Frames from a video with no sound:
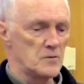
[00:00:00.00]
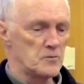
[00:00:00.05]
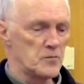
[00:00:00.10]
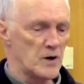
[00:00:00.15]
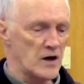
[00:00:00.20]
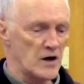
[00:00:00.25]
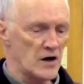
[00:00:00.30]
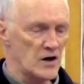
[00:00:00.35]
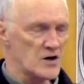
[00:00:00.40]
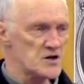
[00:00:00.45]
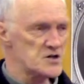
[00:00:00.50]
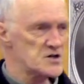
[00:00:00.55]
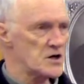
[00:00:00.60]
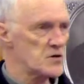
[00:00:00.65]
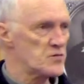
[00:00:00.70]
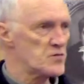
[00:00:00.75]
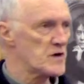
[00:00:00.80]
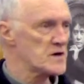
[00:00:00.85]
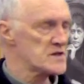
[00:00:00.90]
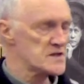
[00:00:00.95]

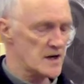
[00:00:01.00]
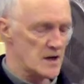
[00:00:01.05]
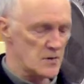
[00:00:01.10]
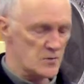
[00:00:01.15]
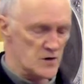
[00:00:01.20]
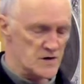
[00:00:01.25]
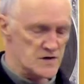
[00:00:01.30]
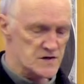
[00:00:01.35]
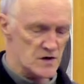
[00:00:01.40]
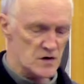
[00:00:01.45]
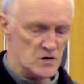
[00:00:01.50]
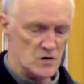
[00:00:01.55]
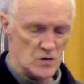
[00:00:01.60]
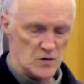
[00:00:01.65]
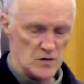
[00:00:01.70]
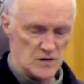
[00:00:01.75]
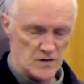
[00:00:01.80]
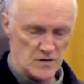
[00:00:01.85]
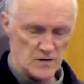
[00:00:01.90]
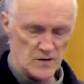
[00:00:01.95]
Biology, for example, is a
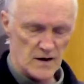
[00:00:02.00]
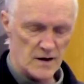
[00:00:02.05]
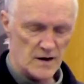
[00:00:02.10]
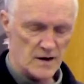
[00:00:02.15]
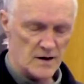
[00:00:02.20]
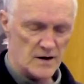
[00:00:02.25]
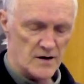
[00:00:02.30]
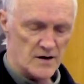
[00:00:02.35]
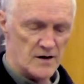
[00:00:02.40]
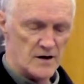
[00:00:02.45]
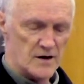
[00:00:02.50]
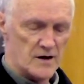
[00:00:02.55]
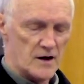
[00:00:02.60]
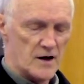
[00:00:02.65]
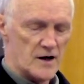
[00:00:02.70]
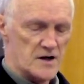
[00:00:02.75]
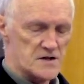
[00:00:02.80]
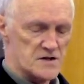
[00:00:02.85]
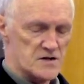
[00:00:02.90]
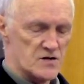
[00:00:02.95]
good uh,
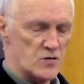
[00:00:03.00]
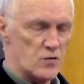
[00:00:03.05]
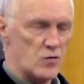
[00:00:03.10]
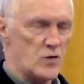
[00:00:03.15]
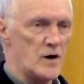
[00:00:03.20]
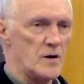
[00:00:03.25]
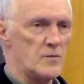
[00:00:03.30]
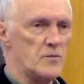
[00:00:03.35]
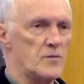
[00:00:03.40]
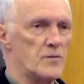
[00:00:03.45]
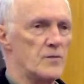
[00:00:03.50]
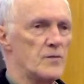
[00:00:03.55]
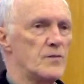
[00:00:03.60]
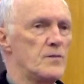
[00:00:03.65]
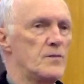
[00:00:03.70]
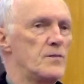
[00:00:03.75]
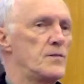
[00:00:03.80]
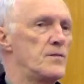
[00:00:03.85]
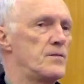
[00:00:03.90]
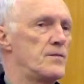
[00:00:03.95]
case of where
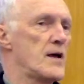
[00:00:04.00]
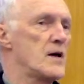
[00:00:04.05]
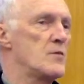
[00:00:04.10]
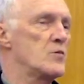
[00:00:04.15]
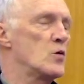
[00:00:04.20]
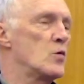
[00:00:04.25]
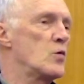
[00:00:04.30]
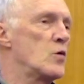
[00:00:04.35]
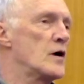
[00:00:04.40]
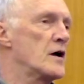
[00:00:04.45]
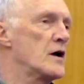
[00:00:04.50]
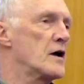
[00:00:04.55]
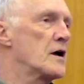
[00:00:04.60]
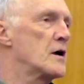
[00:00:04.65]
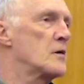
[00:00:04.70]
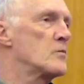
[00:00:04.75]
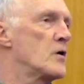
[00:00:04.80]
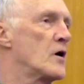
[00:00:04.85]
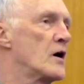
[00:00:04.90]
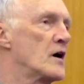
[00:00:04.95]
people working
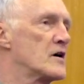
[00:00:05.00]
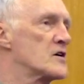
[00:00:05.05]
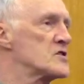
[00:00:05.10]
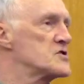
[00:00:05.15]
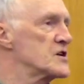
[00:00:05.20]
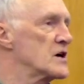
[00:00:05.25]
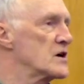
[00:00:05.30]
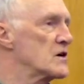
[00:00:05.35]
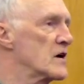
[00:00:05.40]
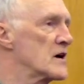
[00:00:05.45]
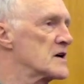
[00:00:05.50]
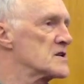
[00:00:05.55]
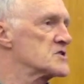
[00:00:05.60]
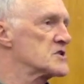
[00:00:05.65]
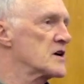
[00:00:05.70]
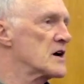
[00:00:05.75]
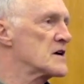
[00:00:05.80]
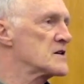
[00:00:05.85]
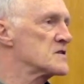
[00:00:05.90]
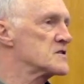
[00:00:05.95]
in biology, like
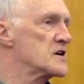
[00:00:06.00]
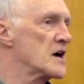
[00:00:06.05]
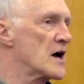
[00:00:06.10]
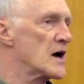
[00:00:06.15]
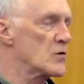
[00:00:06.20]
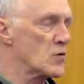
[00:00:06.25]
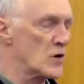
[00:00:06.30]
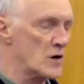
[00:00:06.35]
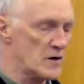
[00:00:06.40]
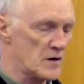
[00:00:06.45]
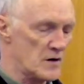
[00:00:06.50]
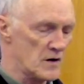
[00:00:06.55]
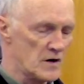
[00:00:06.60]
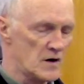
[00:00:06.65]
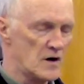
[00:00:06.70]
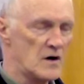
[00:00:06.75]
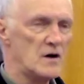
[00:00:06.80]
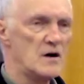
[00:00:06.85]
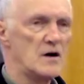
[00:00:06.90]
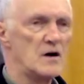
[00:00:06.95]
Charles Darwin,
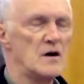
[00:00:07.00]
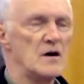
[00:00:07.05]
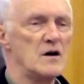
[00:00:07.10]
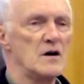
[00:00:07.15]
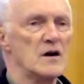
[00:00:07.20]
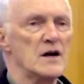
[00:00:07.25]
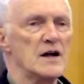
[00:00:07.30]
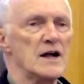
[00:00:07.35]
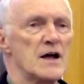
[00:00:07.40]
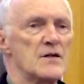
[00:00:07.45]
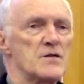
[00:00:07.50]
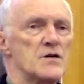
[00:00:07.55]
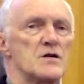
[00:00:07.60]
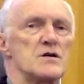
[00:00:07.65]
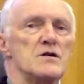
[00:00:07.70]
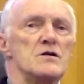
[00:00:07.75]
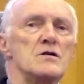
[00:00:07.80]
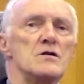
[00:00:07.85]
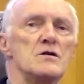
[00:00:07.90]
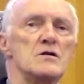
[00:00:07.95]

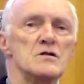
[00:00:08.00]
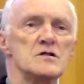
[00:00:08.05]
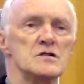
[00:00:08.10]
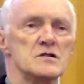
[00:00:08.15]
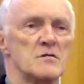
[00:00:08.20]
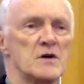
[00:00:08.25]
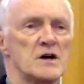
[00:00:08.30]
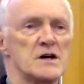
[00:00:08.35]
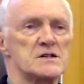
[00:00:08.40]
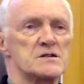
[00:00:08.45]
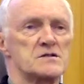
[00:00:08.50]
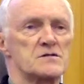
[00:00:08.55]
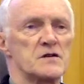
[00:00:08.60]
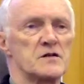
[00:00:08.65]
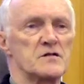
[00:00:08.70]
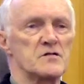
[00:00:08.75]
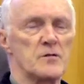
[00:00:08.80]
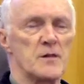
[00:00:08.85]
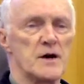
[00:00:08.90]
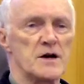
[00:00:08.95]
gathered huge amounts of
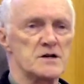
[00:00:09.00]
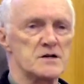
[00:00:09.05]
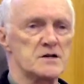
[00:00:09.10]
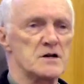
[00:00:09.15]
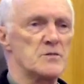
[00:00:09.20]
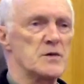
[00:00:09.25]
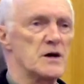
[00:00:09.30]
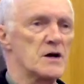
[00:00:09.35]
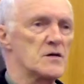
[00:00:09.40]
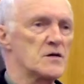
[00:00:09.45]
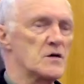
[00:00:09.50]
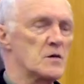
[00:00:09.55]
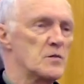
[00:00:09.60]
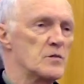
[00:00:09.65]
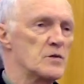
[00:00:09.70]
information about the